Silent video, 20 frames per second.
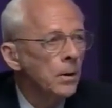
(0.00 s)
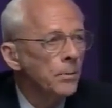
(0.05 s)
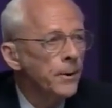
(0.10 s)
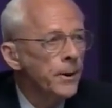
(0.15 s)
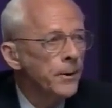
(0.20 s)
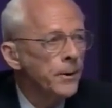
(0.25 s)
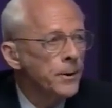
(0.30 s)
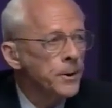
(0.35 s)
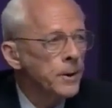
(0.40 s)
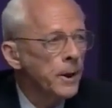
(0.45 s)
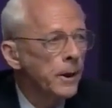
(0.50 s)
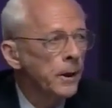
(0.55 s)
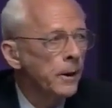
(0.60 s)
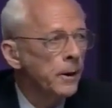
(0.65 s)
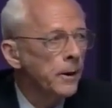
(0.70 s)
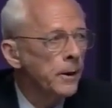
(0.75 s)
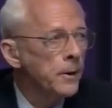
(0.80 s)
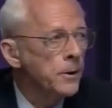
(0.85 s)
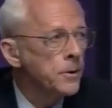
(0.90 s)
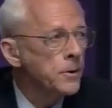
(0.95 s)
Peter
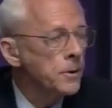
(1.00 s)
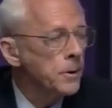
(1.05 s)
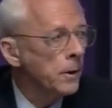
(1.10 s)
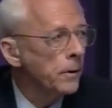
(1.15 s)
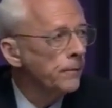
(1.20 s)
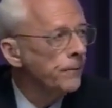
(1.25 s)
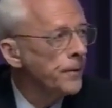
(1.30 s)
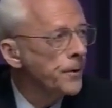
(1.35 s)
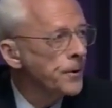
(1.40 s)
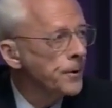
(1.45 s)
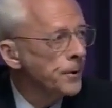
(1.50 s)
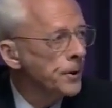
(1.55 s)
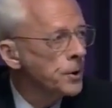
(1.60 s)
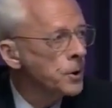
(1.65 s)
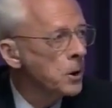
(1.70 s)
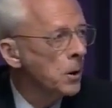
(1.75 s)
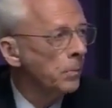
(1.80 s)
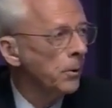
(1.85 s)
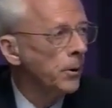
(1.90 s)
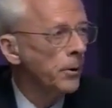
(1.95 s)
Senge's Fifth
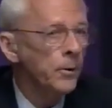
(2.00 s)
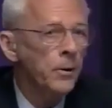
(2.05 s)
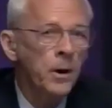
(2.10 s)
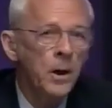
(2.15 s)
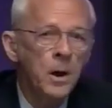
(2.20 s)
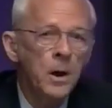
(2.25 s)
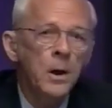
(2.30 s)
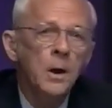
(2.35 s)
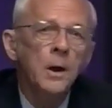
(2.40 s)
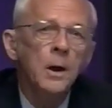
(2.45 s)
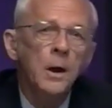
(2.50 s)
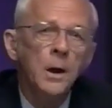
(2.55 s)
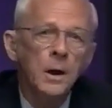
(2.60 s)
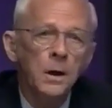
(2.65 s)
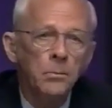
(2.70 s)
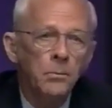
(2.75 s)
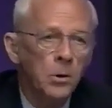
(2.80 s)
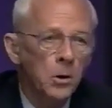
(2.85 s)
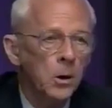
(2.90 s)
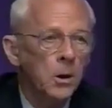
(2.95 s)
Discipline
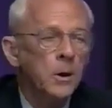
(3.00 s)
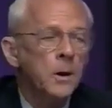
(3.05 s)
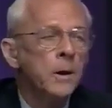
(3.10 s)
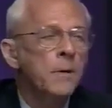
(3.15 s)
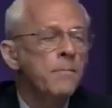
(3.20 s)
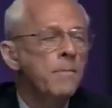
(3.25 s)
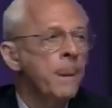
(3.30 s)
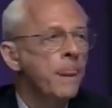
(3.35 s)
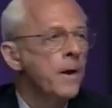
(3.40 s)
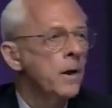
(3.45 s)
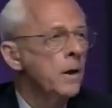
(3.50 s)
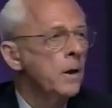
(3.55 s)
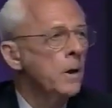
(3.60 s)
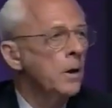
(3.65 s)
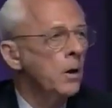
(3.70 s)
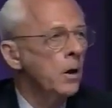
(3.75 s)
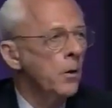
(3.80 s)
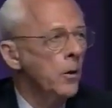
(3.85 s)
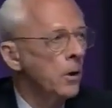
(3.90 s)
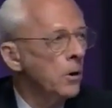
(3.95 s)
book,
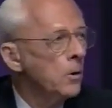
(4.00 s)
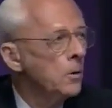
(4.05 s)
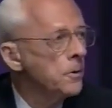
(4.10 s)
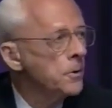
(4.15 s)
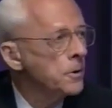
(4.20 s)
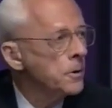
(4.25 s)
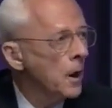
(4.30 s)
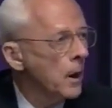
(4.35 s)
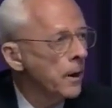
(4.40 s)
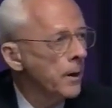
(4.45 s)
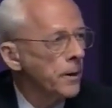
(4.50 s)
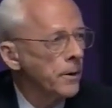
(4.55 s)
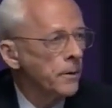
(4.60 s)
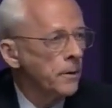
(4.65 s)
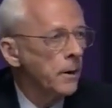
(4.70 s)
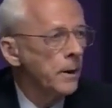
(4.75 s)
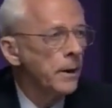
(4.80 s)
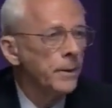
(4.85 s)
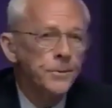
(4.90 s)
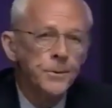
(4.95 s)
those
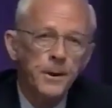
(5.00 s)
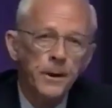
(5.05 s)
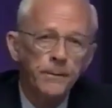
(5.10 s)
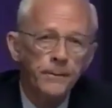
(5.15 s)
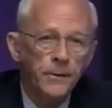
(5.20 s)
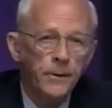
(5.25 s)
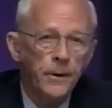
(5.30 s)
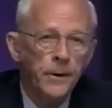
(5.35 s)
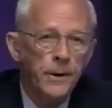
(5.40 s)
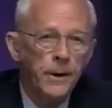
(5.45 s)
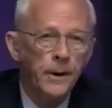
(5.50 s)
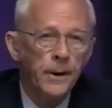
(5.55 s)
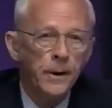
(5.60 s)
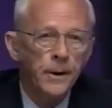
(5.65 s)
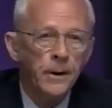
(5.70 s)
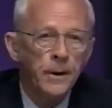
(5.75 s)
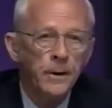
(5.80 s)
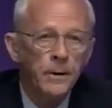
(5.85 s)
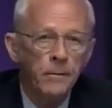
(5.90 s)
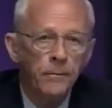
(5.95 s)
archetypes given
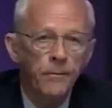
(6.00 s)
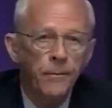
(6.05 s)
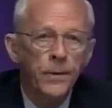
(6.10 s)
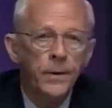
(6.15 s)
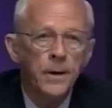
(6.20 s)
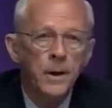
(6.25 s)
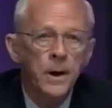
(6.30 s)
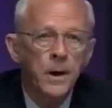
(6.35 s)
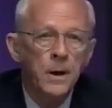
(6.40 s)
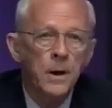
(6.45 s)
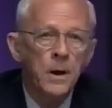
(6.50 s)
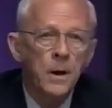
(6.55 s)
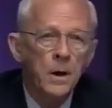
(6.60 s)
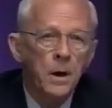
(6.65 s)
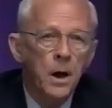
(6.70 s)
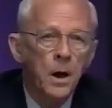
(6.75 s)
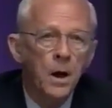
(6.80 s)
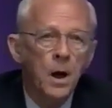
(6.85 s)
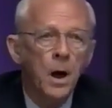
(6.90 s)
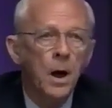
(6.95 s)
there
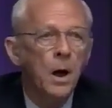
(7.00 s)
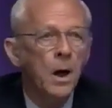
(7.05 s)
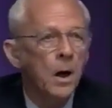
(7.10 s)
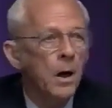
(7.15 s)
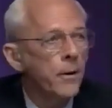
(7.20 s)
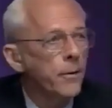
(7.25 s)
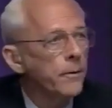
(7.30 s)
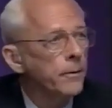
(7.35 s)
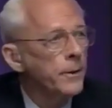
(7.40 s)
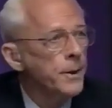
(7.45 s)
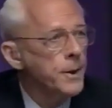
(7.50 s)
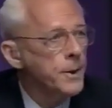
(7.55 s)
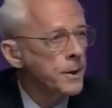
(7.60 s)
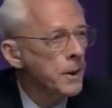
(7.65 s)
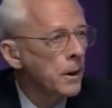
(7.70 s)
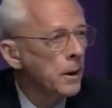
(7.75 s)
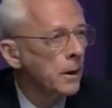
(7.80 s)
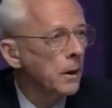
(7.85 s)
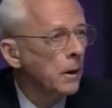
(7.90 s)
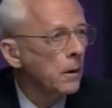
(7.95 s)
are the
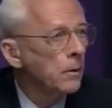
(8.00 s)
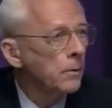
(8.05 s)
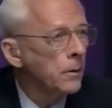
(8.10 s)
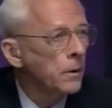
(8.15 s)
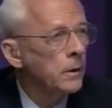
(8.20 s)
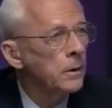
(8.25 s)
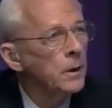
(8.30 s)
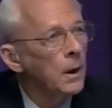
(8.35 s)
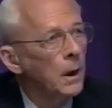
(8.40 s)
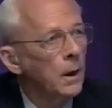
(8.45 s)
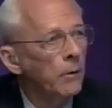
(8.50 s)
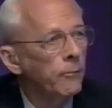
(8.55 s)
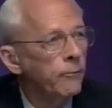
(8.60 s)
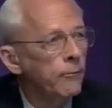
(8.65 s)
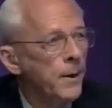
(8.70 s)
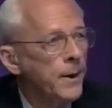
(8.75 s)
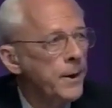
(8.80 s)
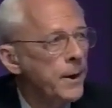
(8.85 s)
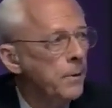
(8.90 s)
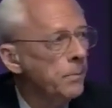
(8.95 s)
result of
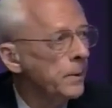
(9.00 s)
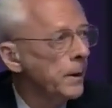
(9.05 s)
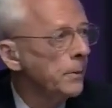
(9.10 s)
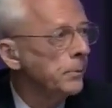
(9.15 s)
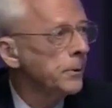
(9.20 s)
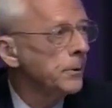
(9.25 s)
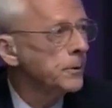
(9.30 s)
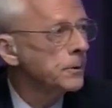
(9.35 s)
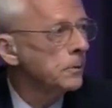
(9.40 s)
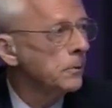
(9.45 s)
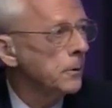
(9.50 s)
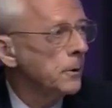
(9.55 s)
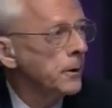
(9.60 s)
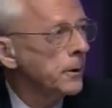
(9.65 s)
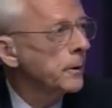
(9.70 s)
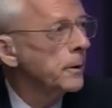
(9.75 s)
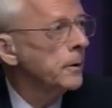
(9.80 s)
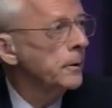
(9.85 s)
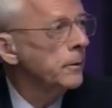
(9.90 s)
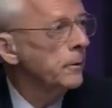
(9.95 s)
many people's
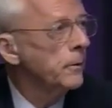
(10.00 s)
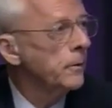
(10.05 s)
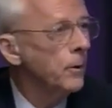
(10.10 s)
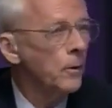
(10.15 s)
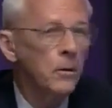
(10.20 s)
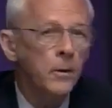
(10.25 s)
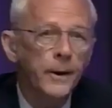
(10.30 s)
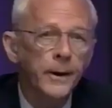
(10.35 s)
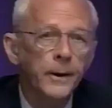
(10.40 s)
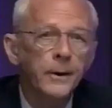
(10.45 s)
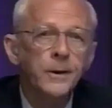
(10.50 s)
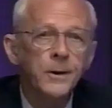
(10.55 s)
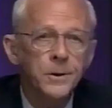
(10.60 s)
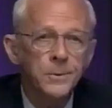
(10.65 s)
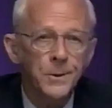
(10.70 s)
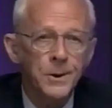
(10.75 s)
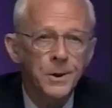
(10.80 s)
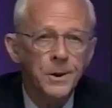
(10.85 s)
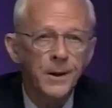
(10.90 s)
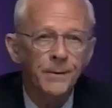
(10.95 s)
work doing
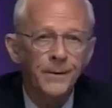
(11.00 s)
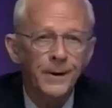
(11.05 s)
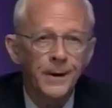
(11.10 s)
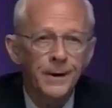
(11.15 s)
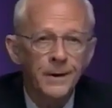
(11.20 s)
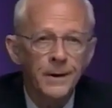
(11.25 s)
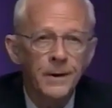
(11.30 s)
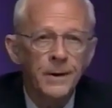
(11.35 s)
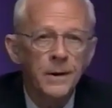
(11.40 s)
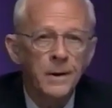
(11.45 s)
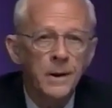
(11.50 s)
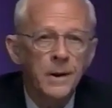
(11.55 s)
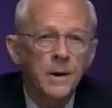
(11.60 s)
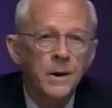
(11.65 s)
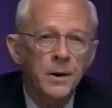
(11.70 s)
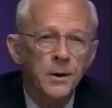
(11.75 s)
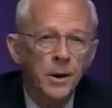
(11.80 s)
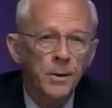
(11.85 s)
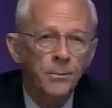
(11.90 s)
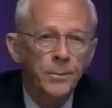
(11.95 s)
specific
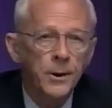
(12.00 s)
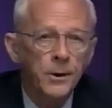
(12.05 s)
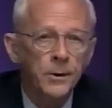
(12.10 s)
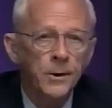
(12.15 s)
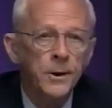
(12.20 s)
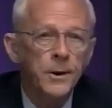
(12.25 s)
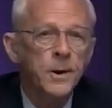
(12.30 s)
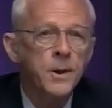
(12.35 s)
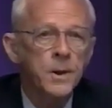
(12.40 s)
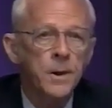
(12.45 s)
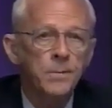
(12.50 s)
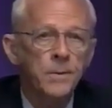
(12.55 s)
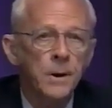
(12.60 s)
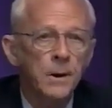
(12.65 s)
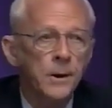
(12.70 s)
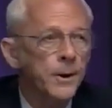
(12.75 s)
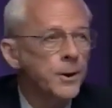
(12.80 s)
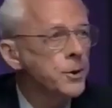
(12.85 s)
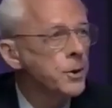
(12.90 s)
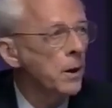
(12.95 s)
computer
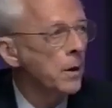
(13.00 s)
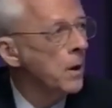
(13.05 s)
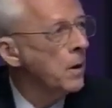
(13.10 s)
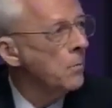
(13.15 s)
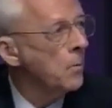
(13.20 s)
simulation